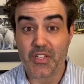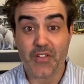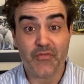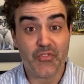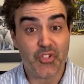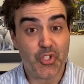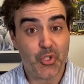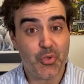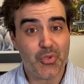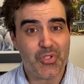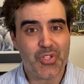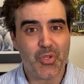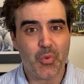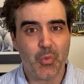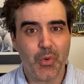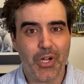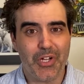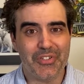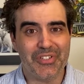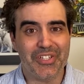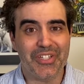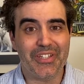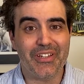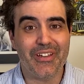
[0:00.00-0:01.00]
of choosing
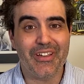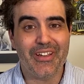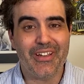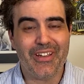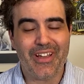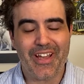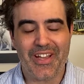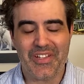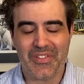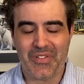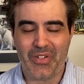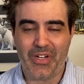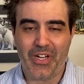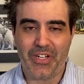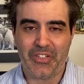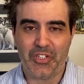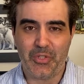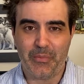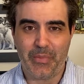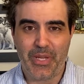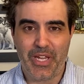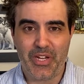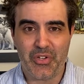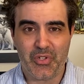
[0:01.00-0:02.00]
welding as an
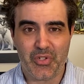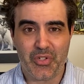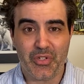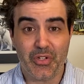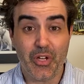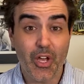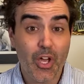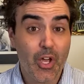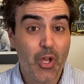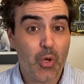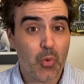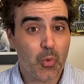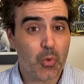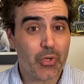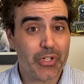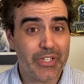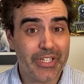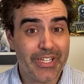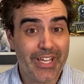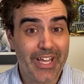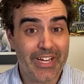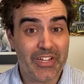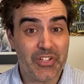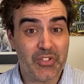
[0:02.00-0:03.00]
occupation. We're
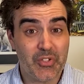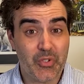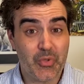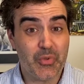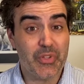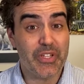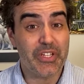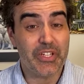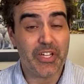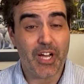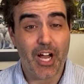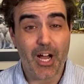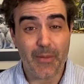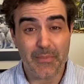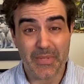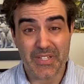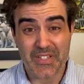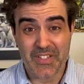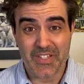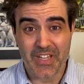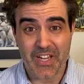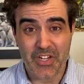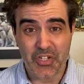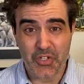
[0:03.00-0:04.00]
going to get into the
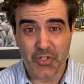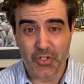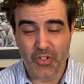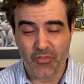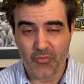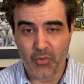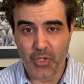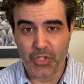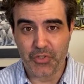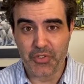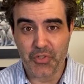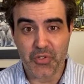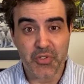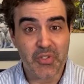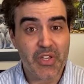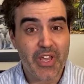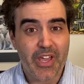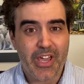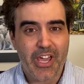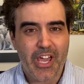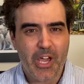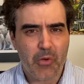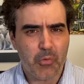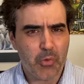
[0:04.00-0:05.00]
compensation of welders,
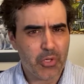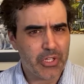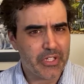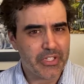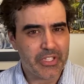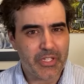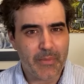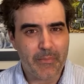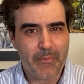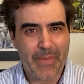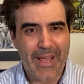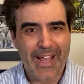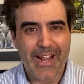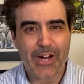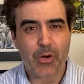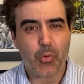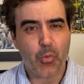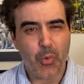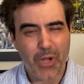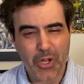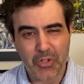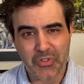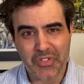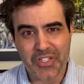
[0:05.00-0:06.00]
and we're going to compare
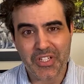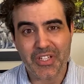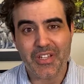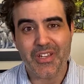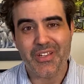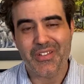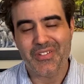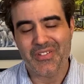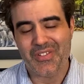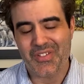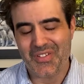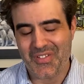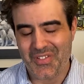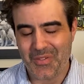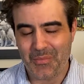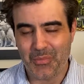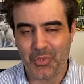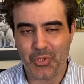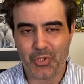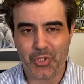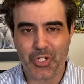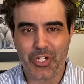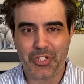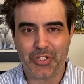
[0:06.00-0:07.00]
welding to
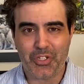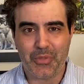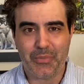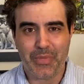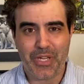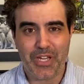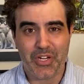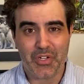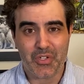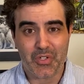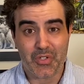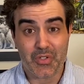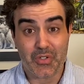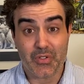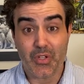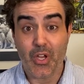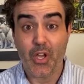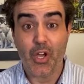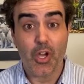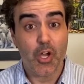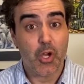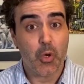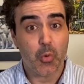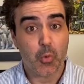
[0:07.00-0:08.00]
similar occupations.
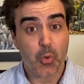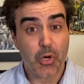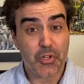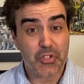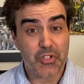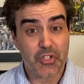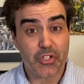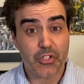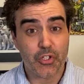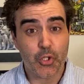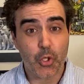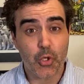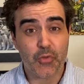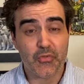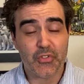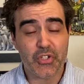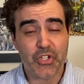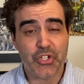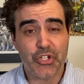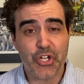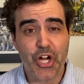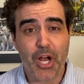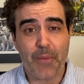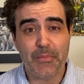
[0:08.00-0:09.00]
We're also going to go over the
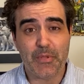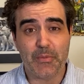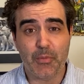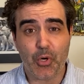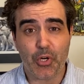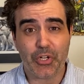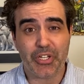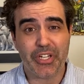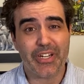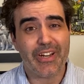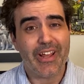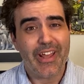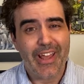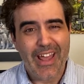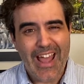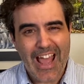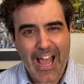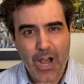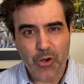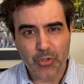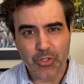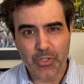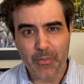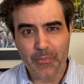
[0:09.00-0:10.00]
jobs market.
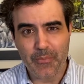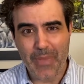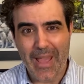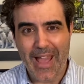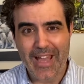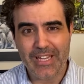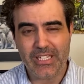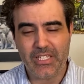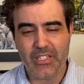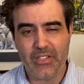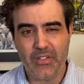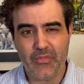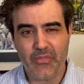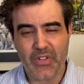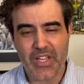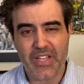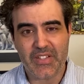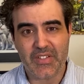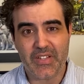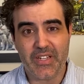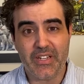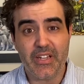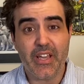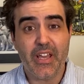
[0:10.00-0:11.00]
How competitive
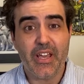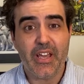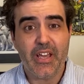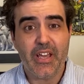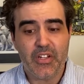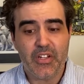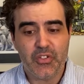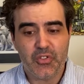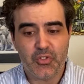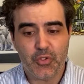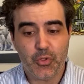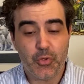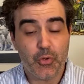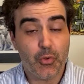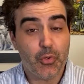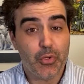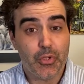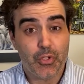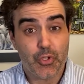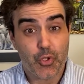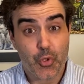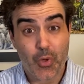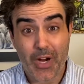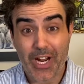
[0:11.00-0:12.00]
is it to
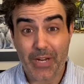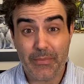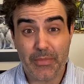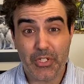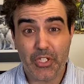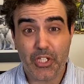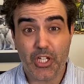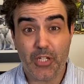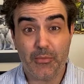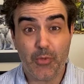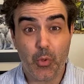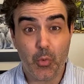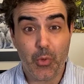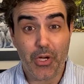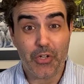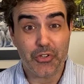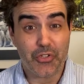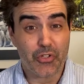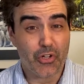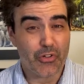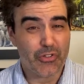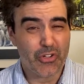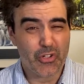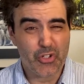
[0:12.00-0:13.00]
try and become a
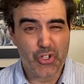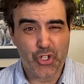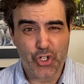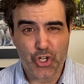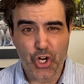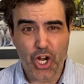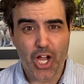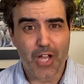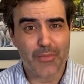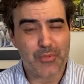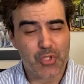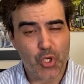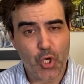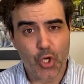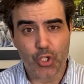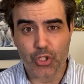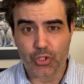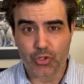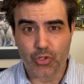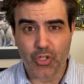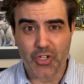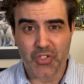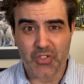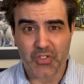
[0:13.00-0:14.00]
welder? Are there jobs all
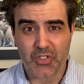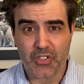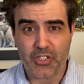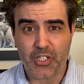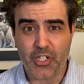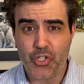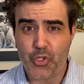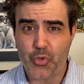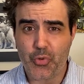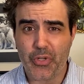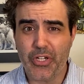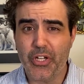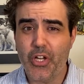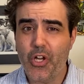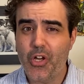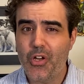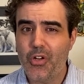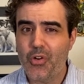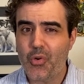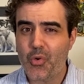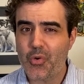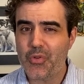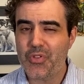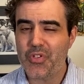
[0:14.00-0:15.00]
across the country,
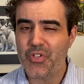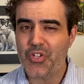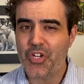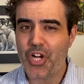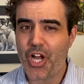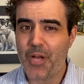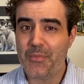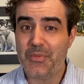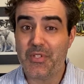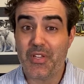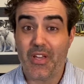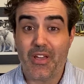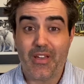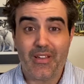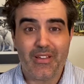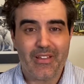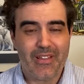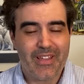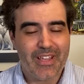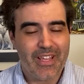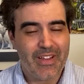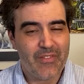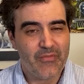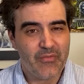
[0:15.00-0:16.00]
or are there jobs
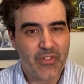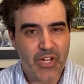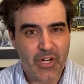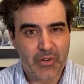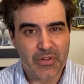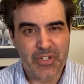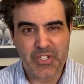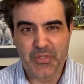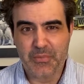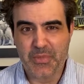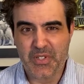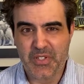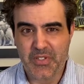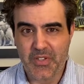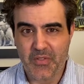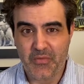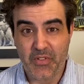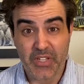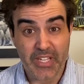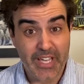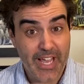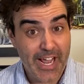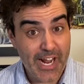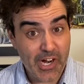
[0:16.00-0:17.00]
in very
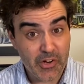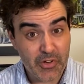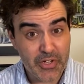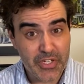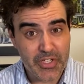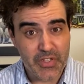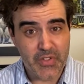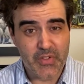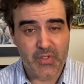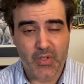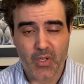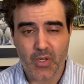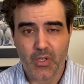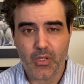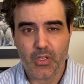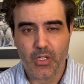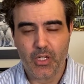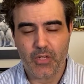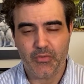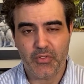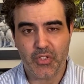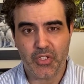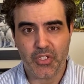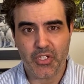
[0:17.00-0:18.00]
specific areas
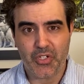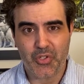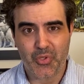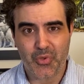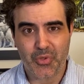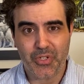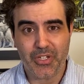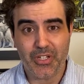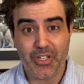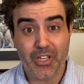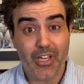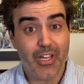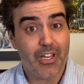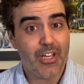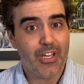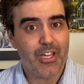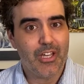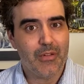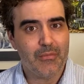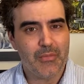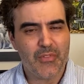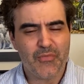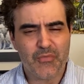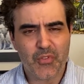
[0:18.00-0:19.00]
of the country?
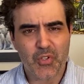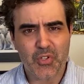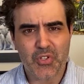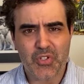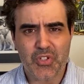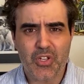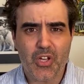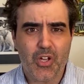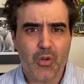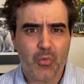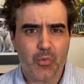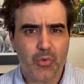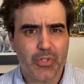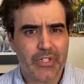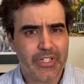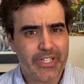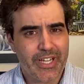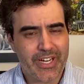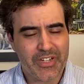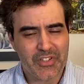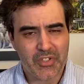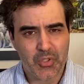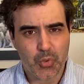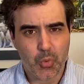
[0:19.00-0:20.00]
But first, we're going to
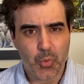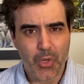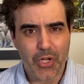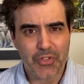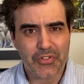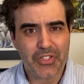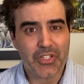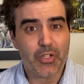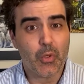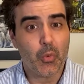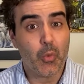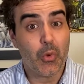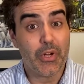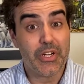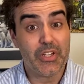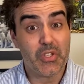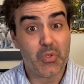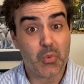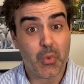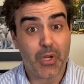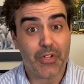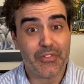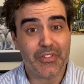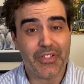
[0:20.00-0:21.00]
get into welding. What
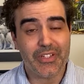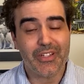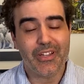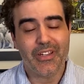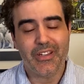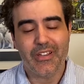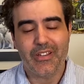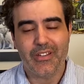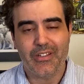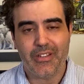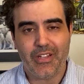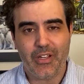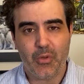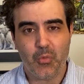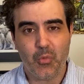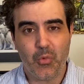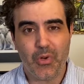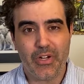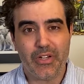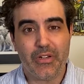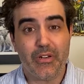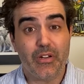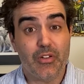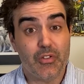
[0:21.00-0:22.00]
is welding, and
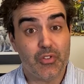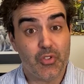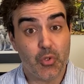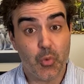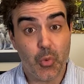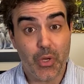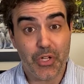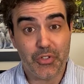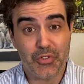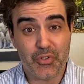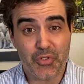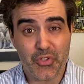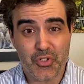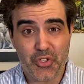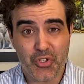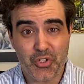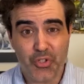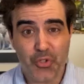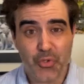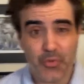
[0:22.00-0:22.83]
what do welders do?